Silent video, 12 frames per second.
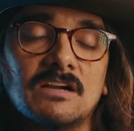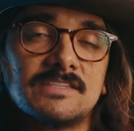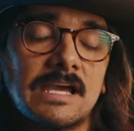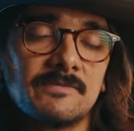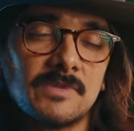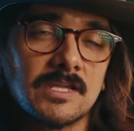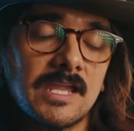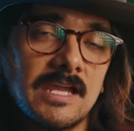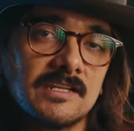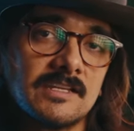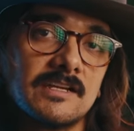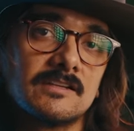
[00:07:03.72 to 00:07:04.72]
I was having my
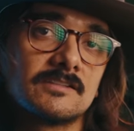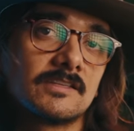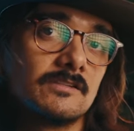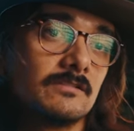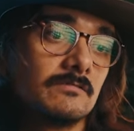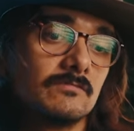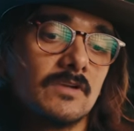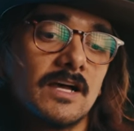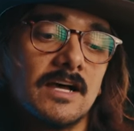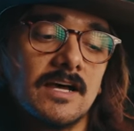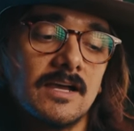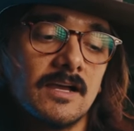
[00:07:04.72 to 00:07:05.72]
Canon gear until
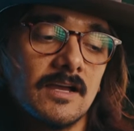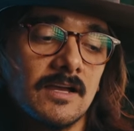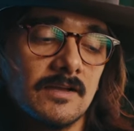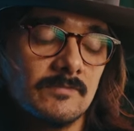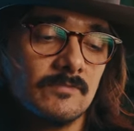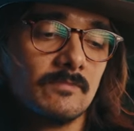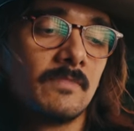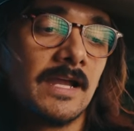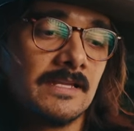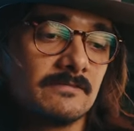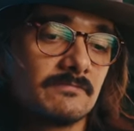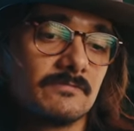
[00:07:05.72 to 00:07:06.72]
uh, uh,
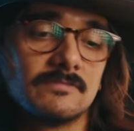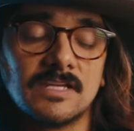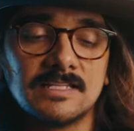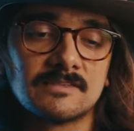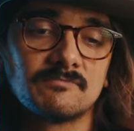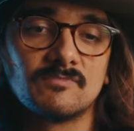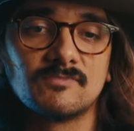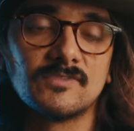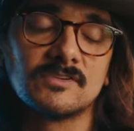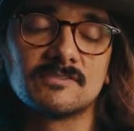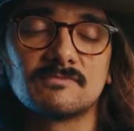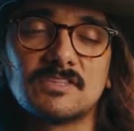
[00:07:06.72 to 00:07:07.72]
my it's
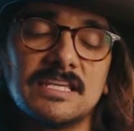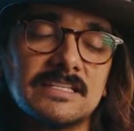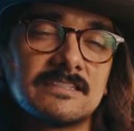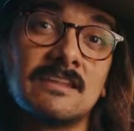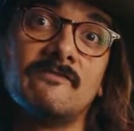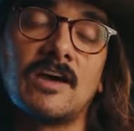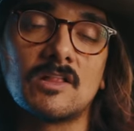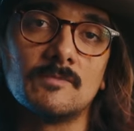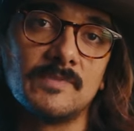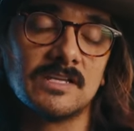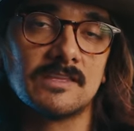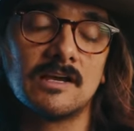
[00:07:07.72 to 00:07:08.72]
there's things
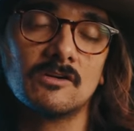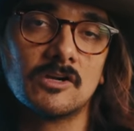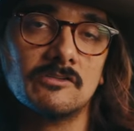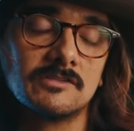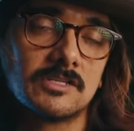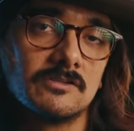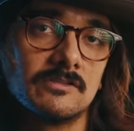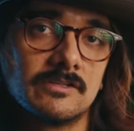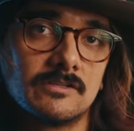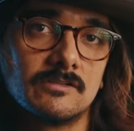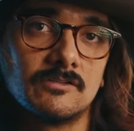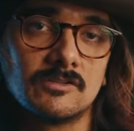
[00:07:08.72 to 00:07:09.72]
developing that I'll go into in
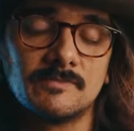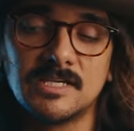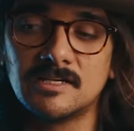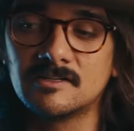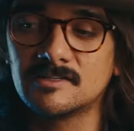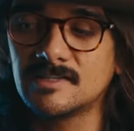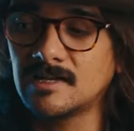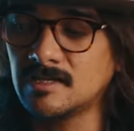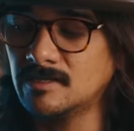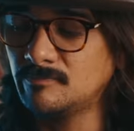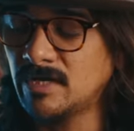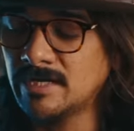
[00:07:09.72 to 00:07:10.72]
a little bit here in a
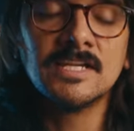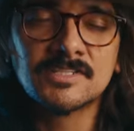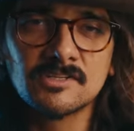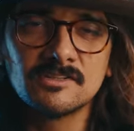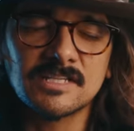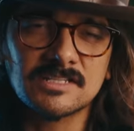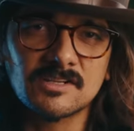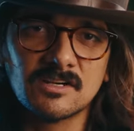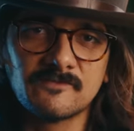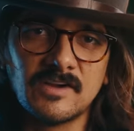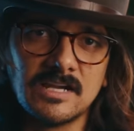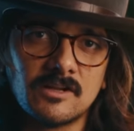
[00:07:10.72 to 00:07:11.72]
second. But as soon as I
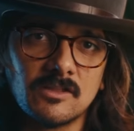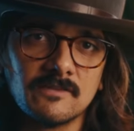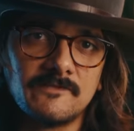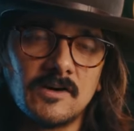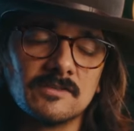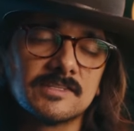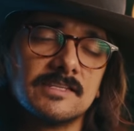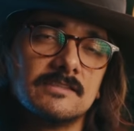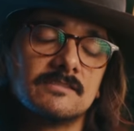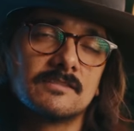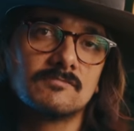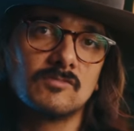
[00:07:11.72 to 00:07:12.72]
started to find all the faults
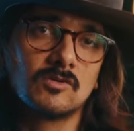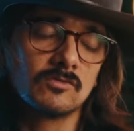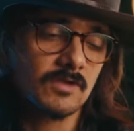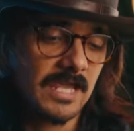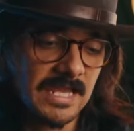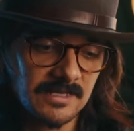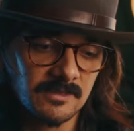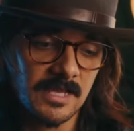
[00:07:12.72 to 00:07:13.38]
in the whole Canon